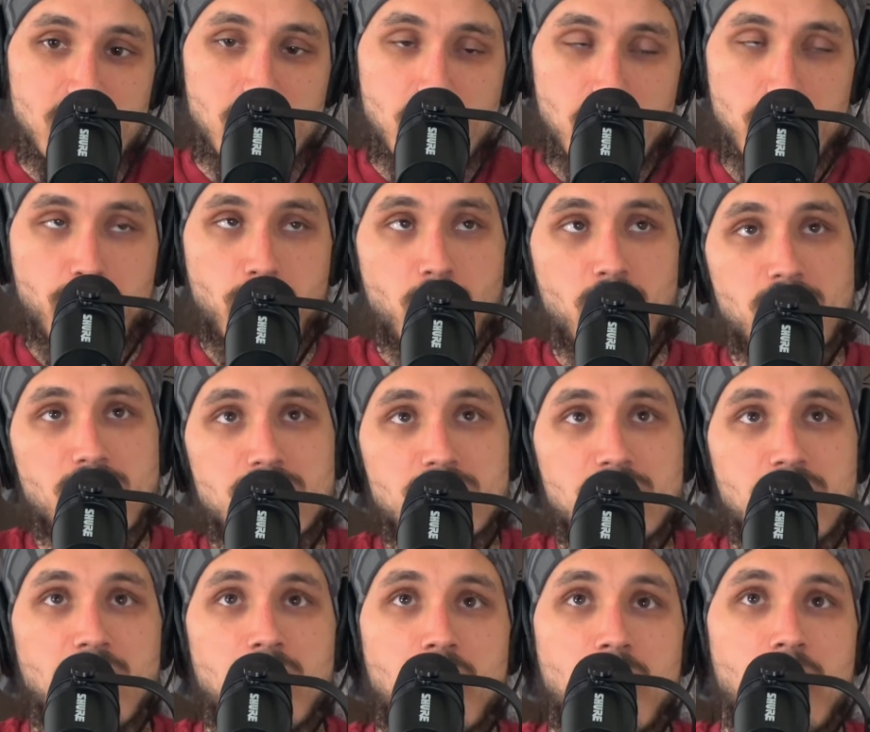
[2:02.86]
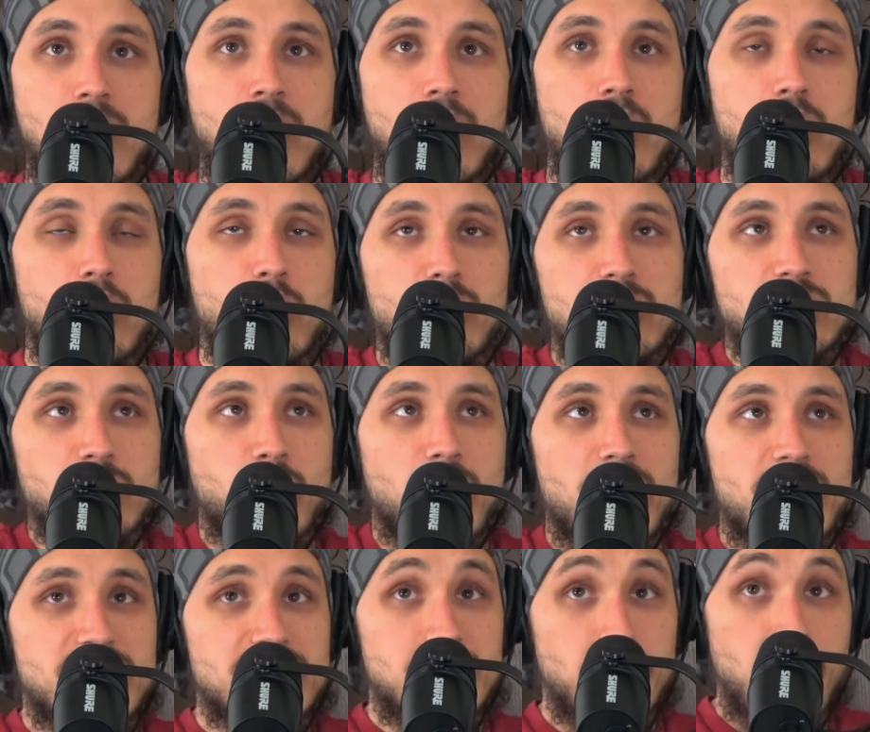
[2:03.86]
their points. The reason why
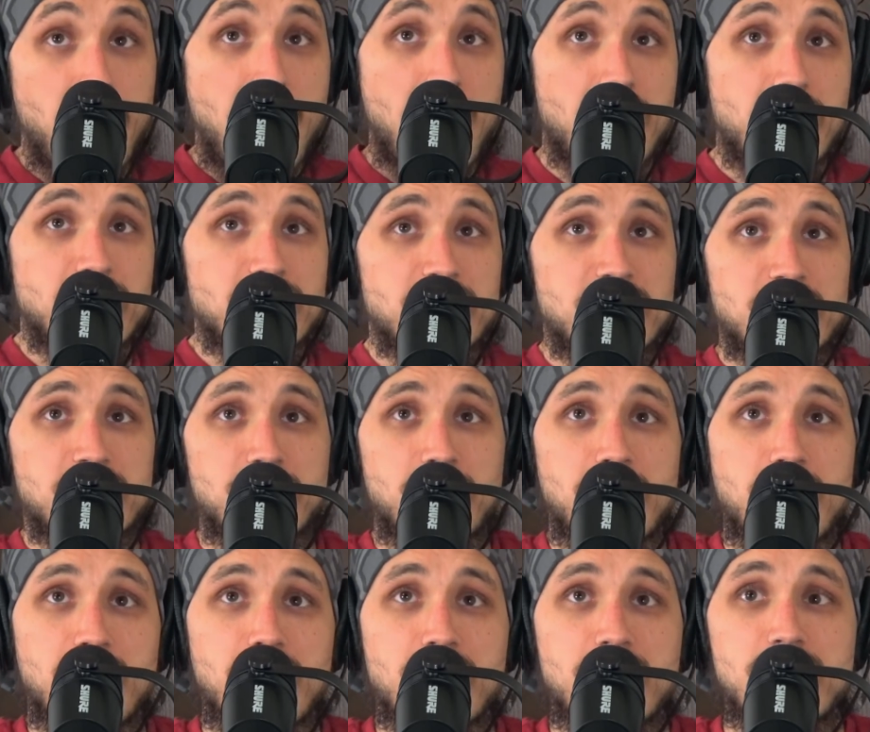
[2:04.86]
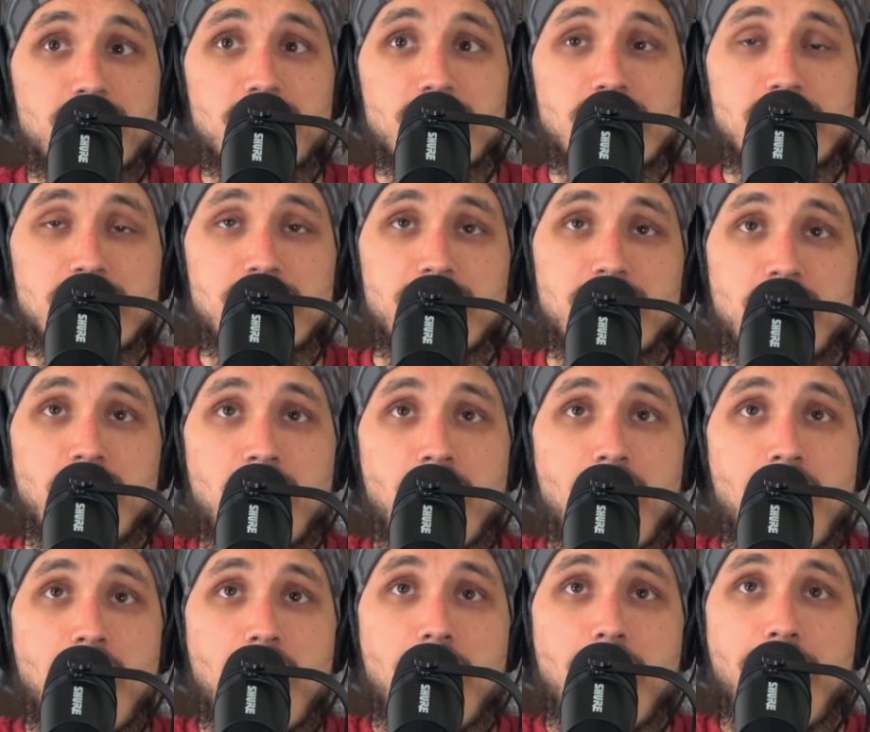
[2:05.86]
this matters is because
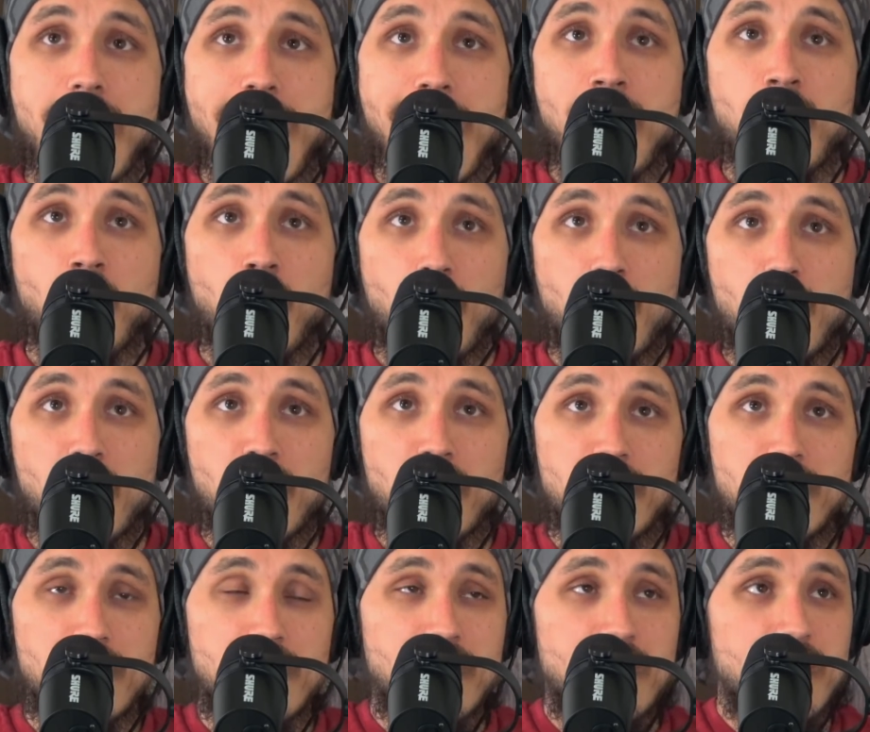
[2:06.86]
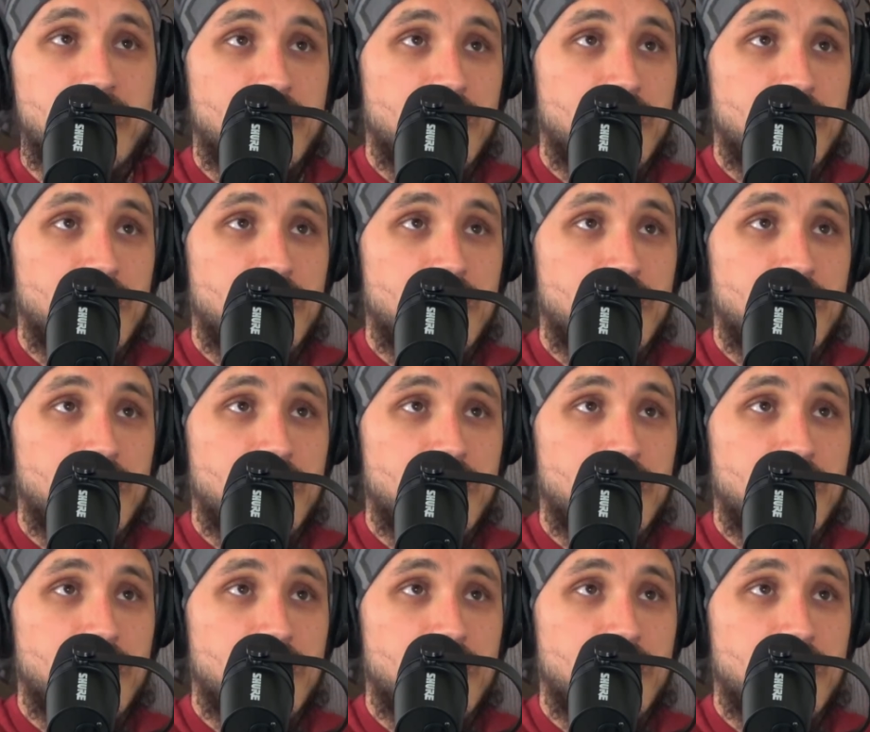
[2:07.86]
now on,